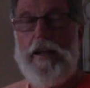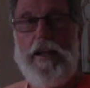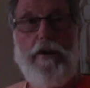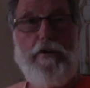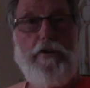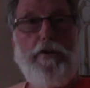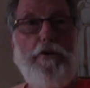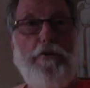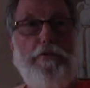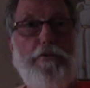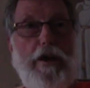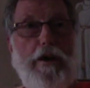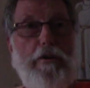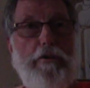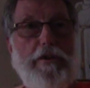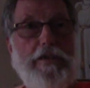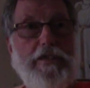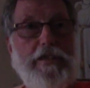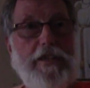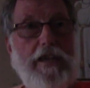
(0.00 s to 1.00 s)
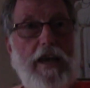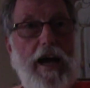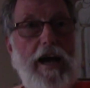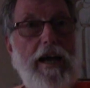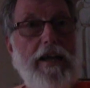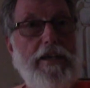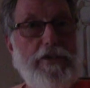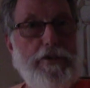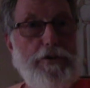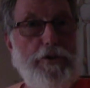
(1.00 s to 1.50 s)
here are your flowers.
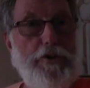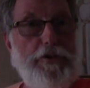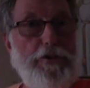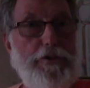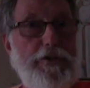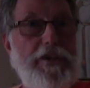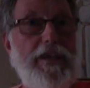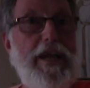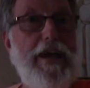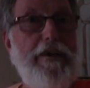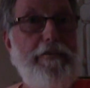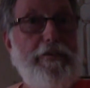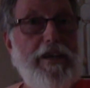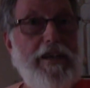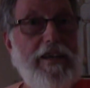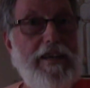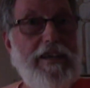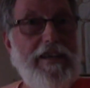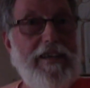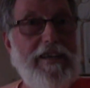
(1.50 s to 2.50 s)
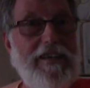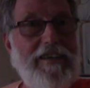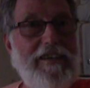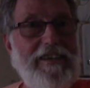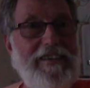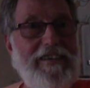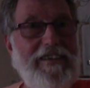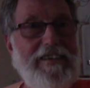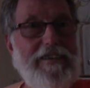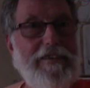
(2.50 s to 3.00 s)
I saw you didn't have any.
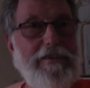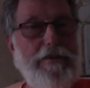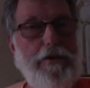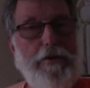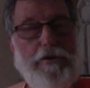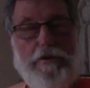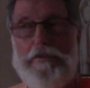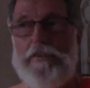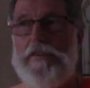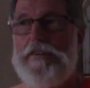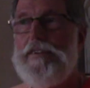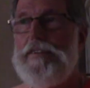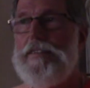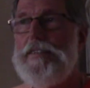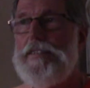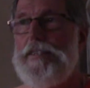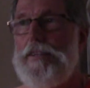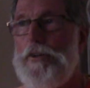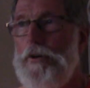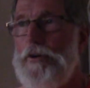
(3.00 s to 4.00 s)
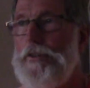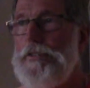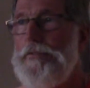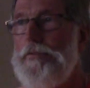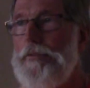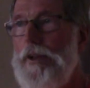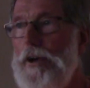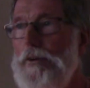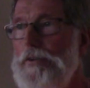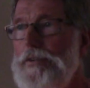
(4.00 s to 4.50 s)
No, it's the Lord's
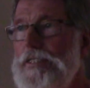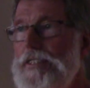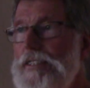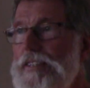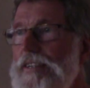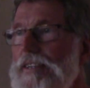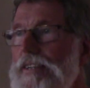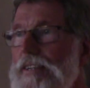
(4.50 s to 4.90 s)
flowers.